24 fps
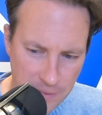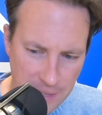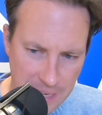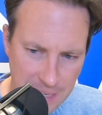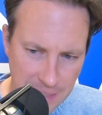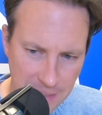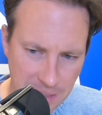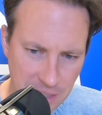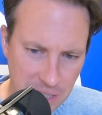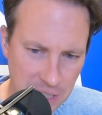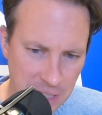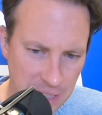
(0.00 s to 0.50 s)
of
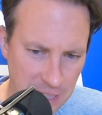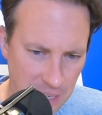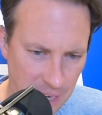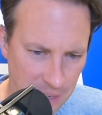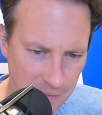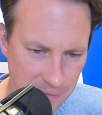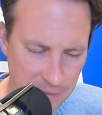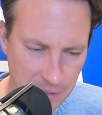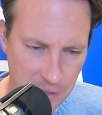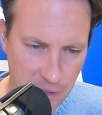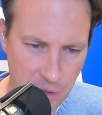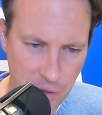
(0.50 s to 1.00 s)
that
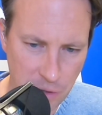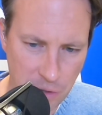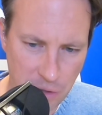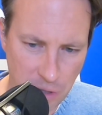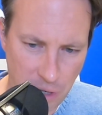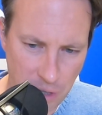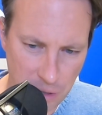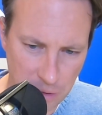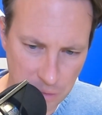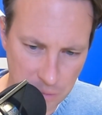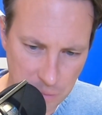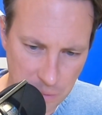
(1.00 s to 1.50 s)
stuff that you
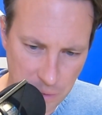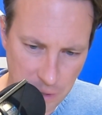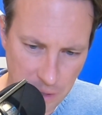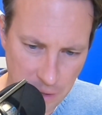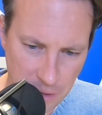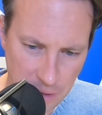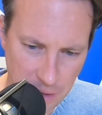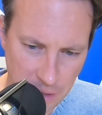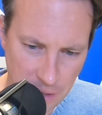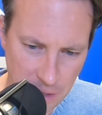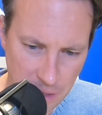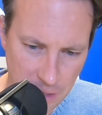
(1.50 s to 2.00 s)
struggled
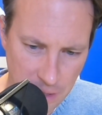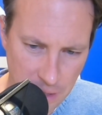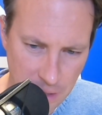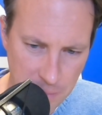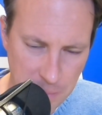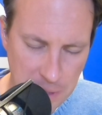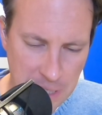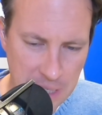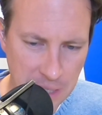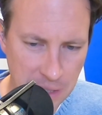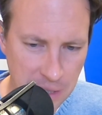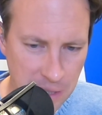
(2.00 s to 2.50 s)
with,
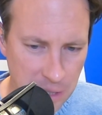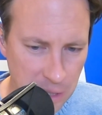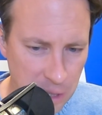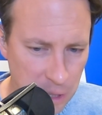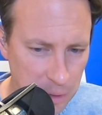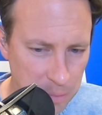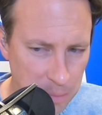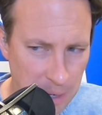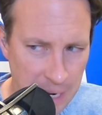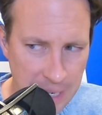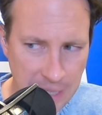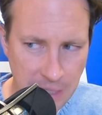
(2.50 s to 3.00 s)
because
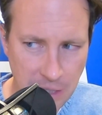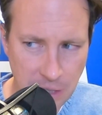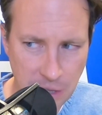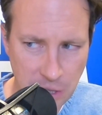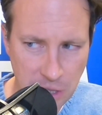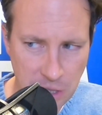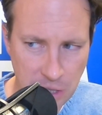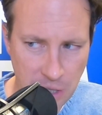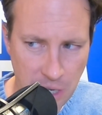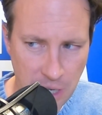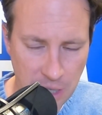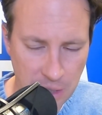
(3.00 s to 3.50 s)
despite your
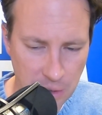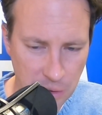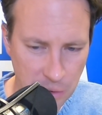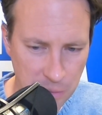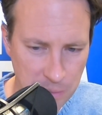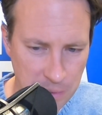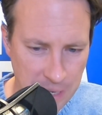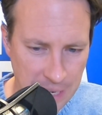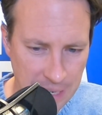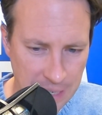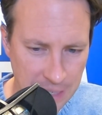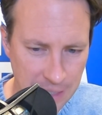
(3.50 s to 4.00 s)

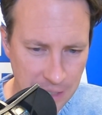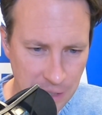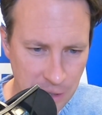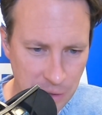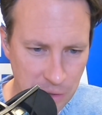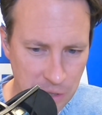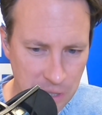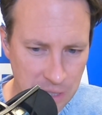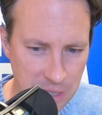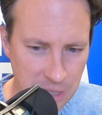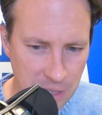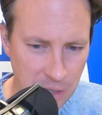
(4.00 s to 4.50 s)
struggles, Megan,
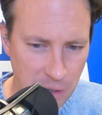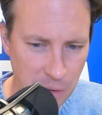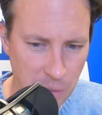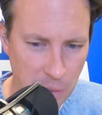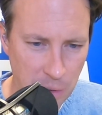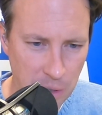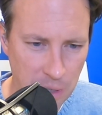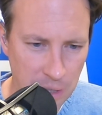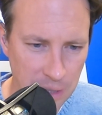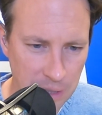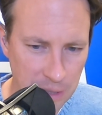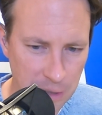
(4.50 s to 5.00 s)
you still
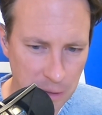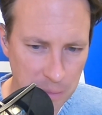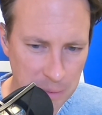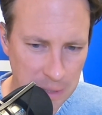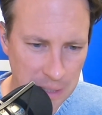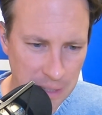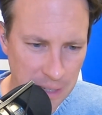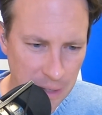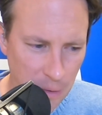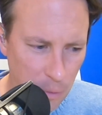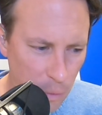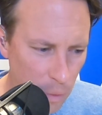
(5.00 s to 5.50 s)
were a little
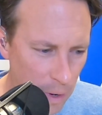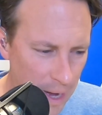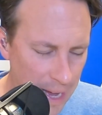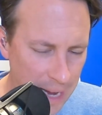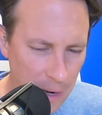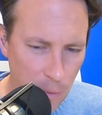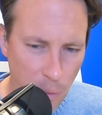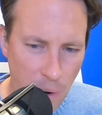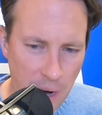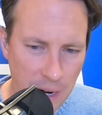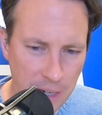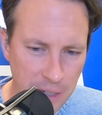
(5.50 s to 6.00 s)
bit like,
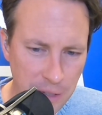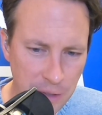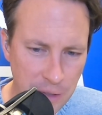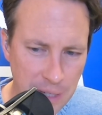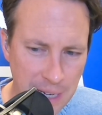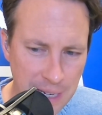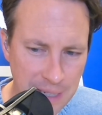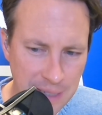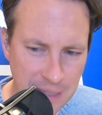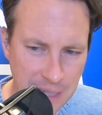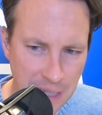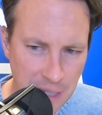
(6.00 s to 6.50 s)
wait, why are you
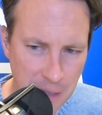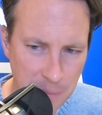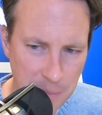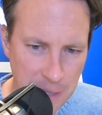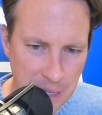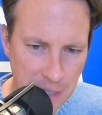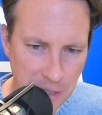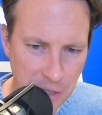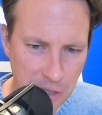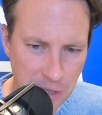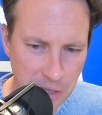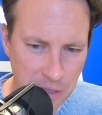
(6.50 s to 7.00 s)
guys telling
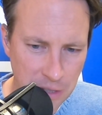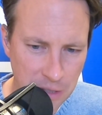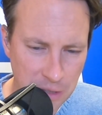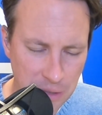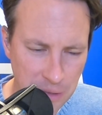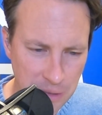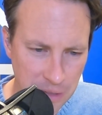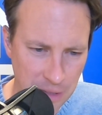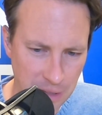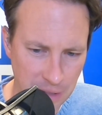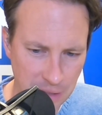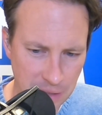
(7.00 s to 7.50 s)
me I shouldn't
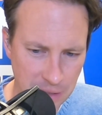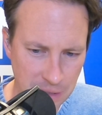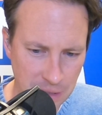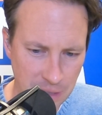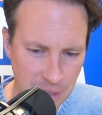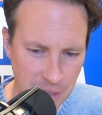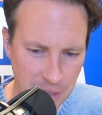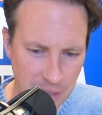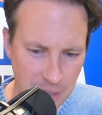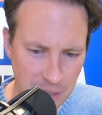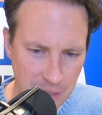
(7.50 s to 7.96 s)
do this?